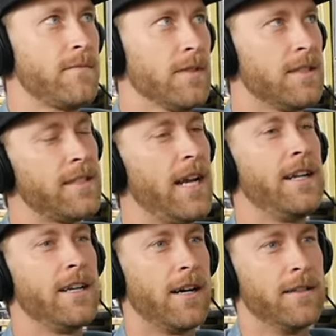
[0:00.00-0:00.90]

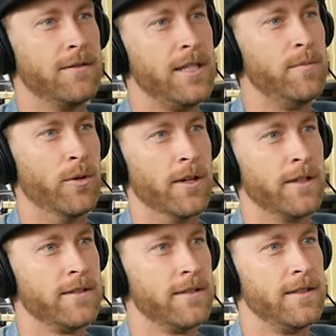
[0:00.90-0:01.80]
standing on a
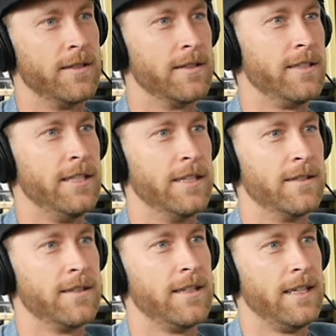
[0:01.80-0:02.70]
kneeboard, you know, you know,